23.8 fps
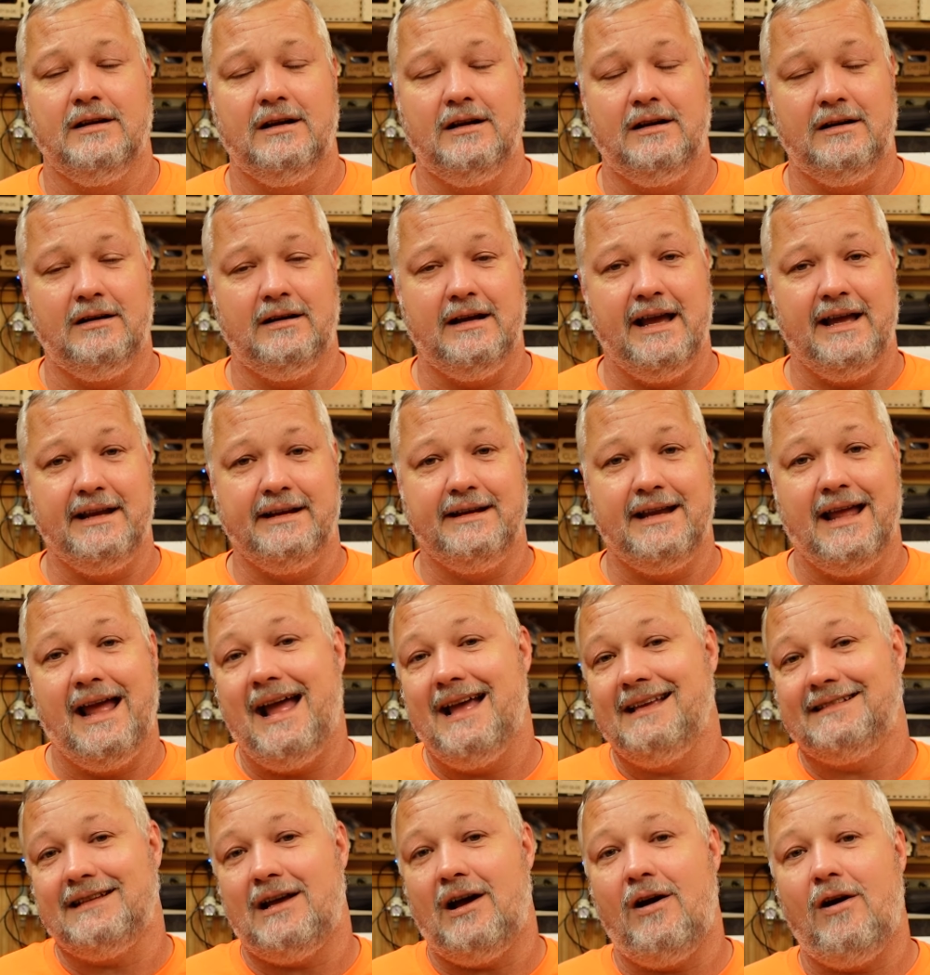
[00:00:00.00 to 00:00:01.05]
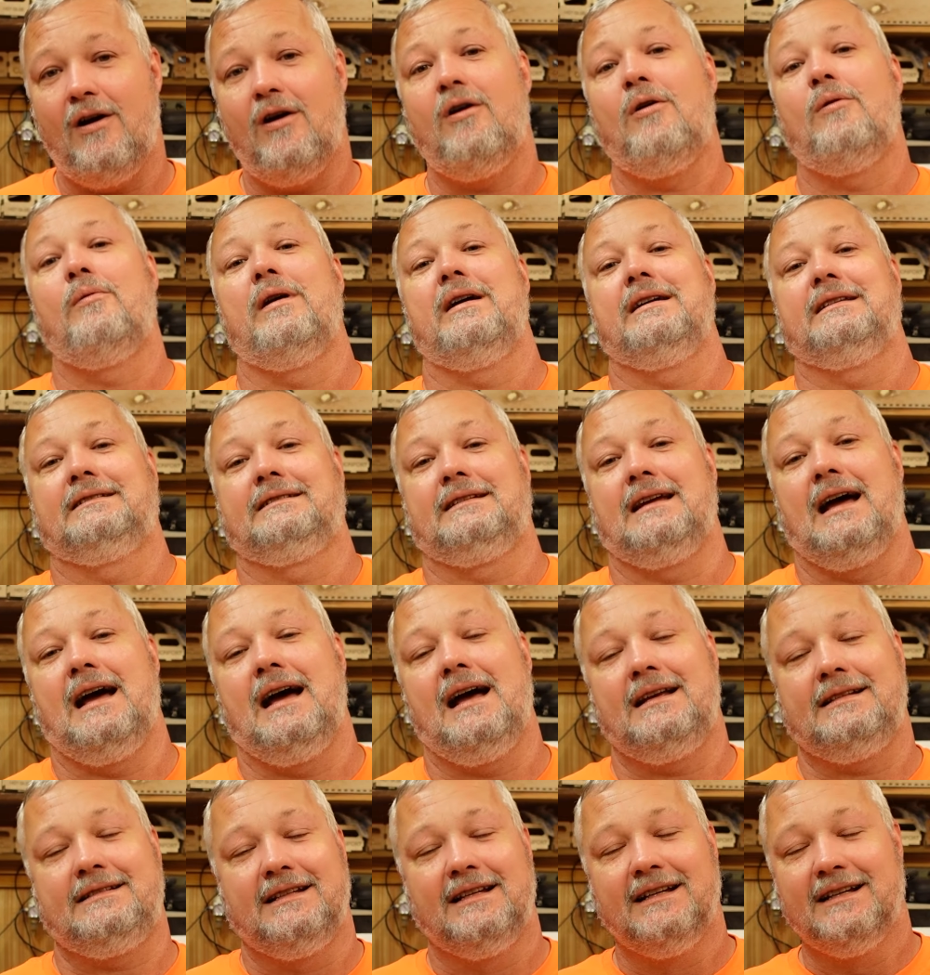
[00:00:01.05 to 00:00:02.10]
Uh, and as always,
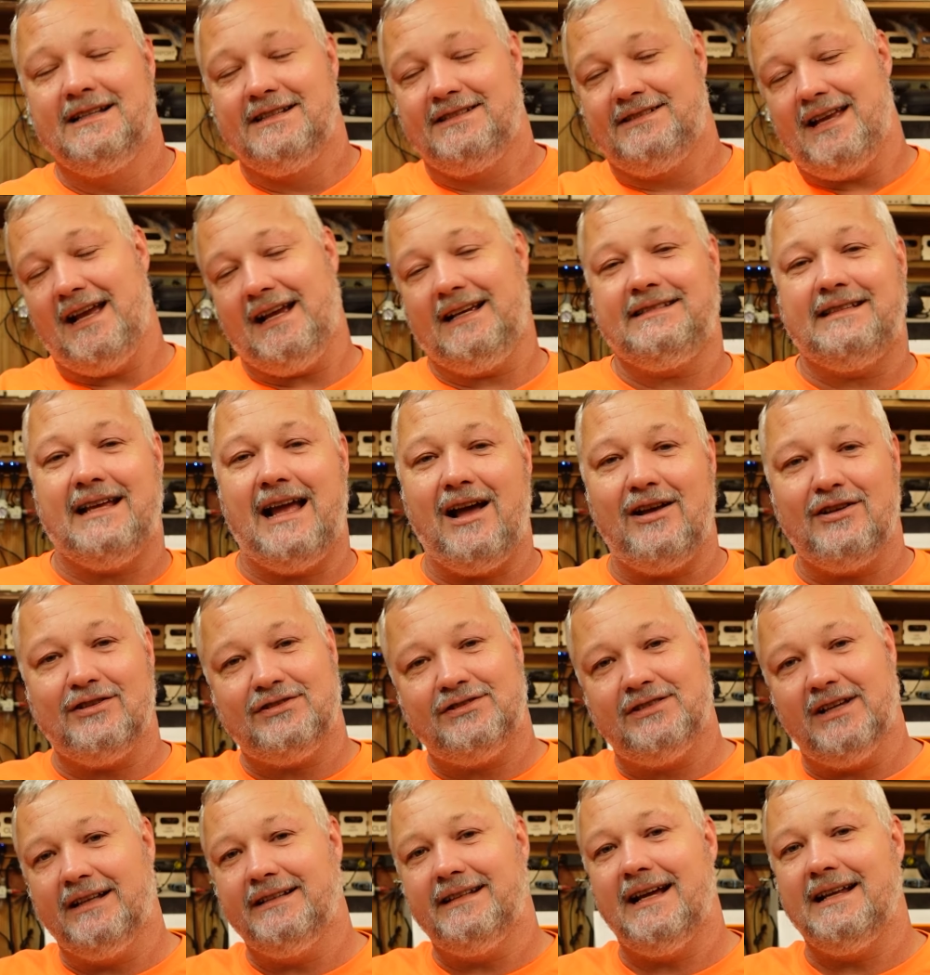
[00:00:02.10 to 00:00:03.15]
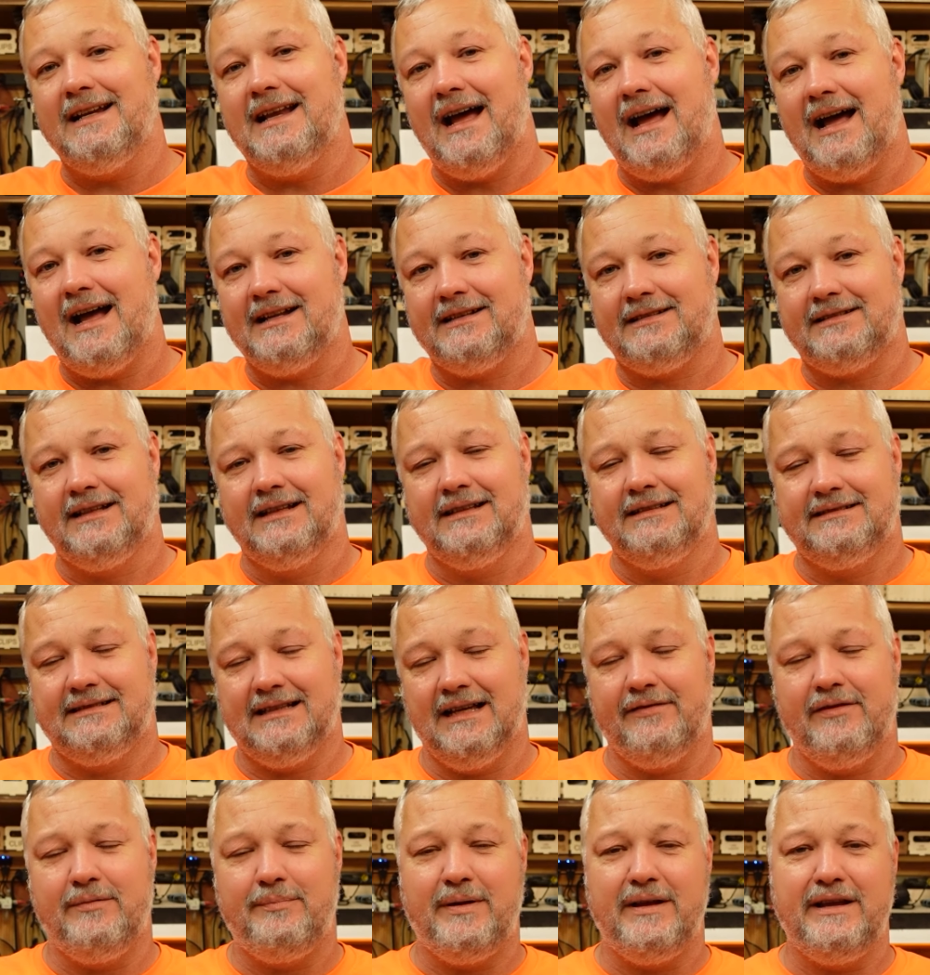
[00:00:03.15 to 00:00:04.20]
guys, check us out Sunday nights,
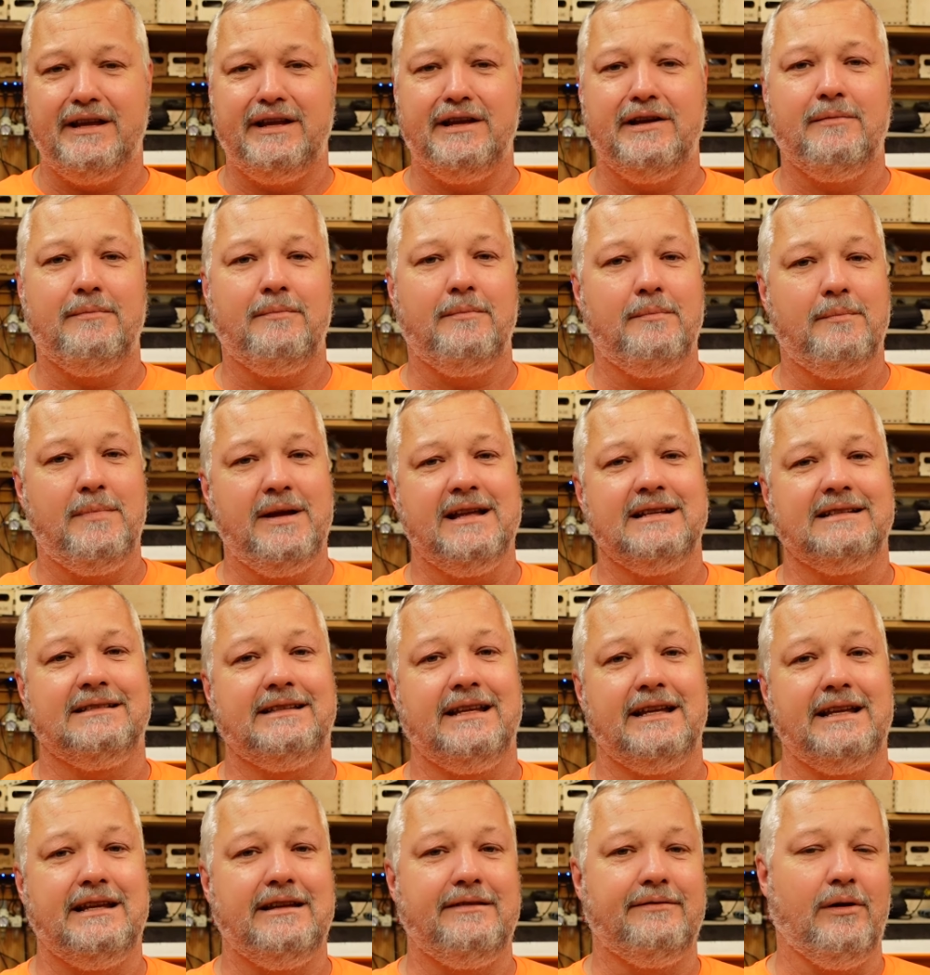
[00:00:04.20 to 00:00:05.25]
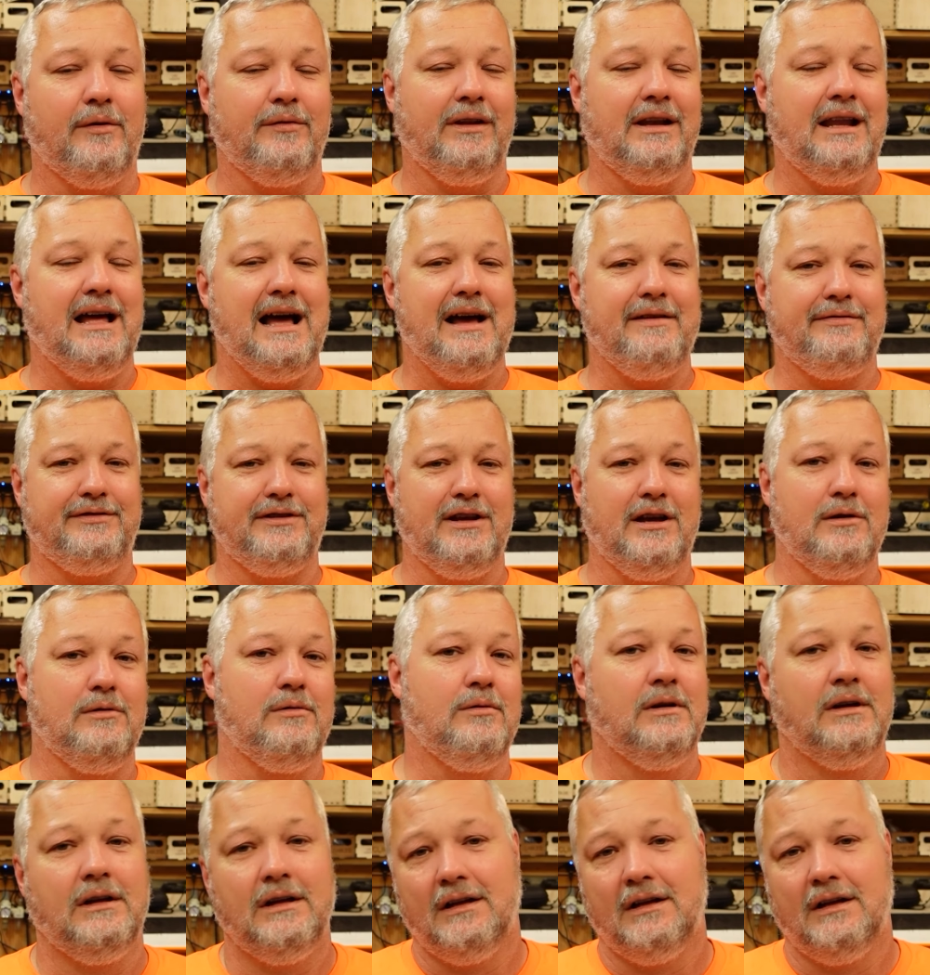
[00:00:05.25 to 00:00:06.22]
7 p.m., me and Steve on the live show.